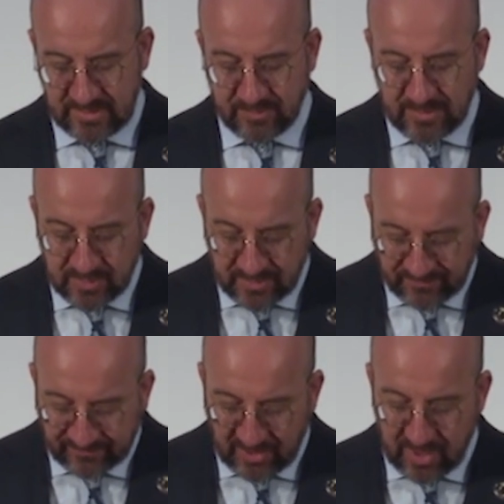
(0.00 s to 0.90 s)
We
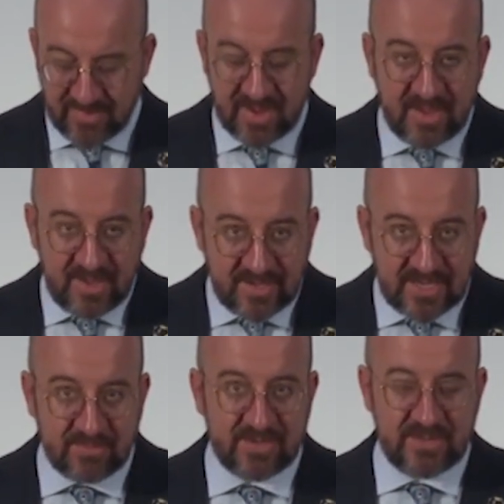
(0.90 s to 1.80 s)
reaffirm
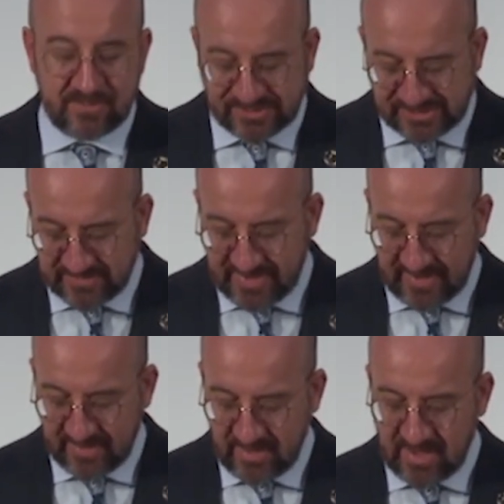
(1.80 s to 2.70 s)
here in Hiroshima